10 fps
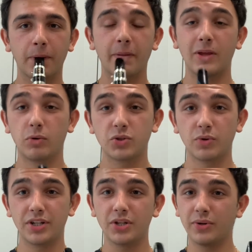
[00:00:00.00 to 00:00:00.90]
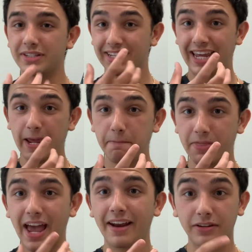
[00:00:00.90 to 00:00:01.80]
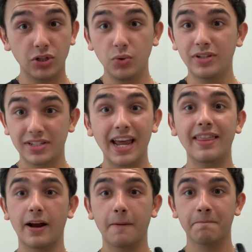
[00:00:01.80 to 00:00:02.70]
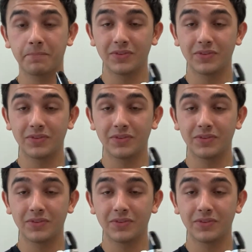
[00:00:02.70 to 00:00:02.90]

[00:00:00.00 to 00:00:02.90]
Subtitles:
Now what you want to do is keep that, you stay there,